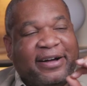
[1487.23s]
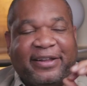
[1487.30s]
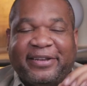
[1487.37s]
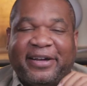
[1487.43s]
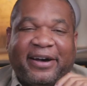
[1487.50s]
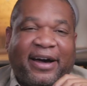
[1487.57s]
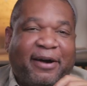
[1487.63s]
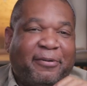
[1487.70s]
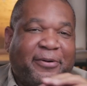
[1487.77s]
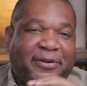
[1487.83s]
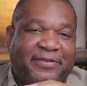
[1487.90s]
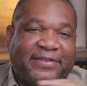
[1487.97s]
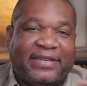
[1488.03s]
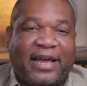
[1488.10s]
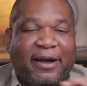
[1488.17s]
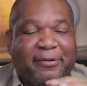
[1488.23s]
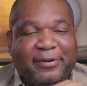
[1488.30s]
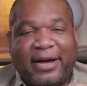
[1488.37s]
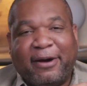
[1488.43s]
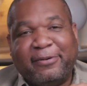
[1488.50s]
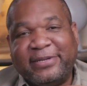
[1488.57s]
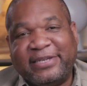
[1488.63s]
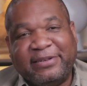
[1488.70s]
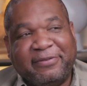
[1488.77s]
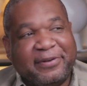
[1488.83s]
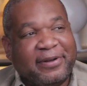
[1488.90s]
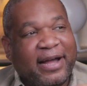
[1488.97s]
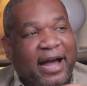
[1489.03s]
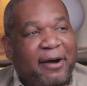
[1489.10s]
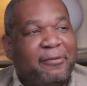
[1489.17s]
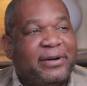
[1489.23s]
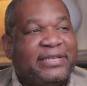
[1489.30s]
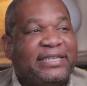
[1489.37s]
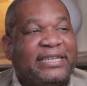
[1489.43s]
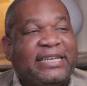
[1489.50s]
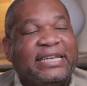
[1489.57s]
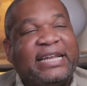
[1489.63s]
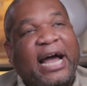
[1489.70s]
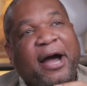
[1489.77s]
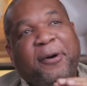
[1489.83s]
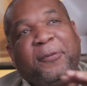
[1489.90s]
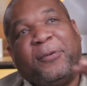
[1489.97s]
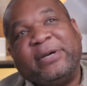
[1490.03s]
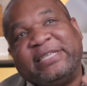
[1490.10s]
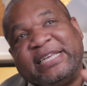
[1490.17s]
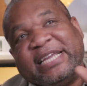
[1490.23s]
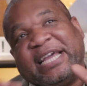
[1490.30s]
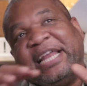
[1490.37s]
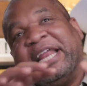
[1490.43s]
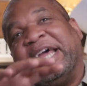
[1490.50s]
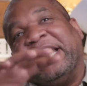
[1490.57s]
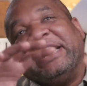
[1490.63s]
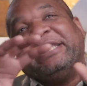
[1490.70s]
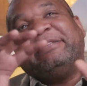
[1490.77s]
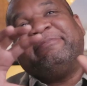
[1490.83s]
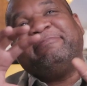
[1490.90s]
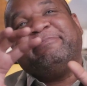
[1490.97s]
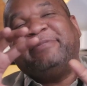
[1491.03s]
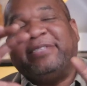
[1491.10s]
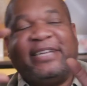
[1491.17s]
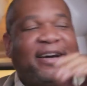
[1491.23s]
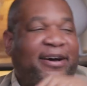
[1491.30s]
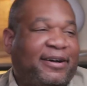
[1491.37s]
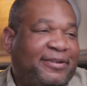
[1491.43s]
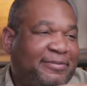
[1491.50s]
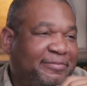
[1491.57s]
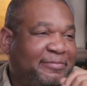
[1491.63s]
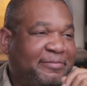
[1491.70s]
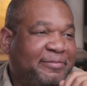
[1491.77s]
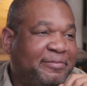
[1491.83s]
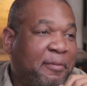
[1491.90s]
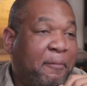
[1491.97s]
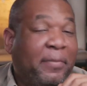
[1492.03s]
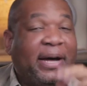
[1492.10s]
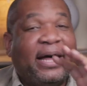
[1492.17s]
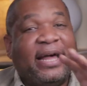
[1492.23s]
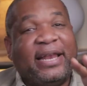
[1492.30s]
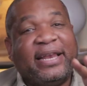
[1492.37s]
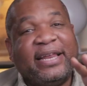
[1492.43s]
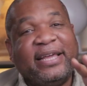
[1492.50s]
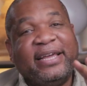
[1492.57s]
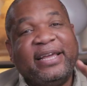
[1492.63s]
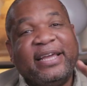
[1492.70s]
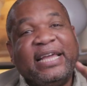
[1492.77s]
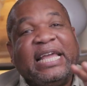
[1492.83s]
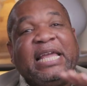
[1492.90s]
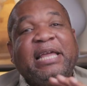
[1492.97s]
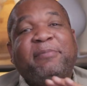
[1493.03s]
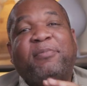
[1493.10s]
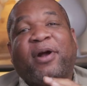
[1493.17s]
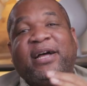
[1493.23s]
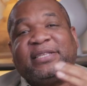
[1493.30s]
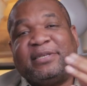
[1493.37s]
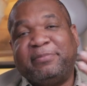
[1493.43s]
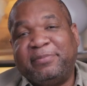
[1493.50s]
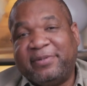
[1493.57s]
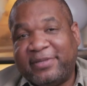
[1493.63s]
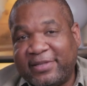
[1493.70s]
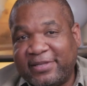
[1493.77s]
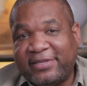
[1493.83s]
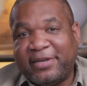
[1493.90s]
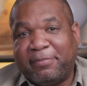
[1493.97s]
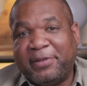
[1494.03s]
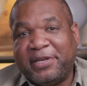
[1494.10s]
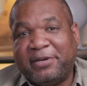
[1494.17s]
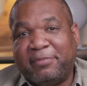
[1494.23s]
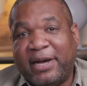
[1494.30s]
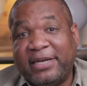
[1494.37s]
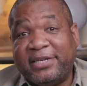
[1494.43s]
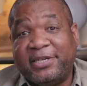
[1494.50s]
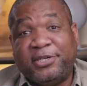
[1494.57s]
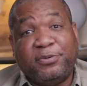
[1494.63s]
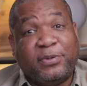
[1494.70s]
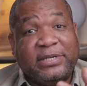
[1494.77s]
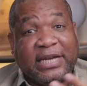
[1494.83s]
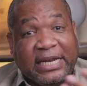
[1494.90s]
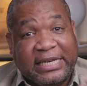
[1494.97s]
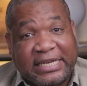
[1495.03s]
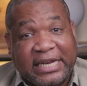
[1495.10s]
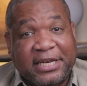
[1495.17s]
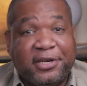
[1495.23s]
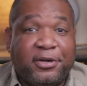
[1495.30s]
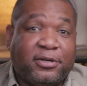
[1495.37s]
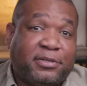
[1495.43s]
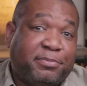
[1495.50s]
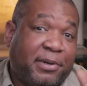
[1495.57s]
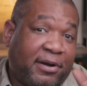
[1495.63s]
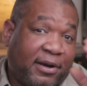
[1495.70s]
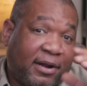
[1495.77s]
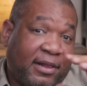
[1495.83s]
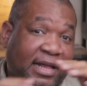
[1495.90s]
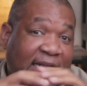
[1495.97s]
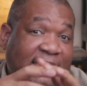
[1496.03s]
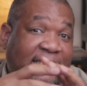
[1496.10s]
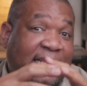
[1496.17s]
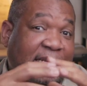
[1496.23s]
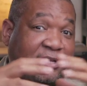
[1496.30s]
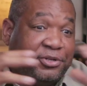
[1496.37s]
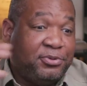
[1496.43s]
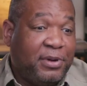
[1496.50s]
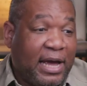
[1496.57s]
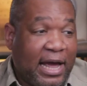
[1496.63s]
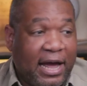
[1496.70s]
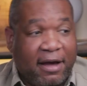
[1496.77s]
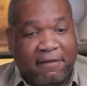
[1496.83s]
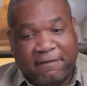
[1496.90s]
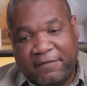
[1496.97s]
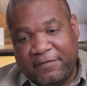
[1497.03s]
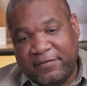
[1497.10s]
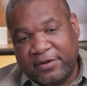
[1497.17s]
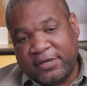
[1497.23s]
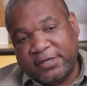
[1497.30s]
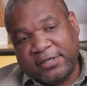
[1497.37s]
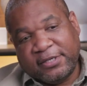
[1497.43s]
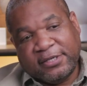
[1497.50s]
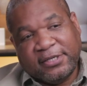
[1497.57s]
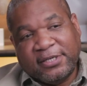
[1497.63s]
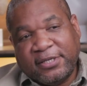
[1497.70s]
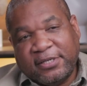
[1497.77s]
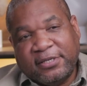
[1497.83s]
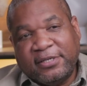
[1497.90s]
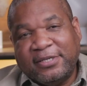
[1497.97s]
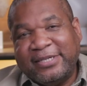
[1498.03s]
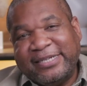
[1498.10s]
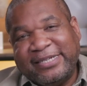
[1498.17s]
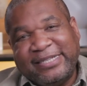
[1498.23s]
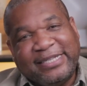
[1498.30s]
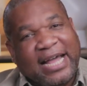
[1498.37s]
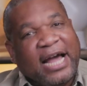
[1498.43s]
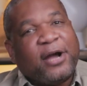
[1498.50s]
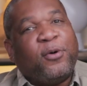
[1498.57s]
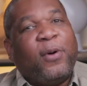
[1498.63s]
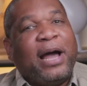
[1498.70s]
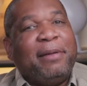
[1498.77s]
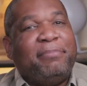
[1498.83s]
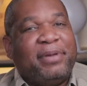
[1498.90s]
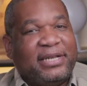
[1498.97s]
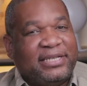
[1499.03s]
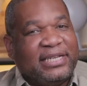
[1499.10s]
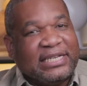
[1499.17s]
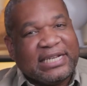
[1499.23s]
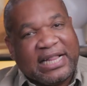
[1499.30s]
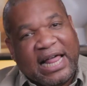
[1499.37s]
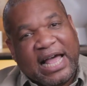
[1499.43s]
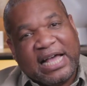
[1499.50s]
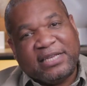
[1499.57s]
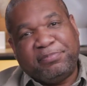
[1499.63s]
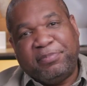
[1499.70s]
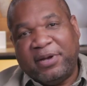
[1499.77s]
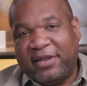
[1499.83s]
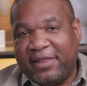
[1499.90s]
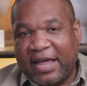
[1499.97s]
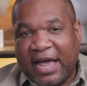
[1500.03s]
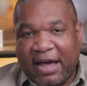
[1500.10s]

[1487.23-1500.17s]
no, I won't even say. I wasn't gonna. But he brought something to my attention, which I didn't know. Spirit Airlines, they do have not quite business class, but they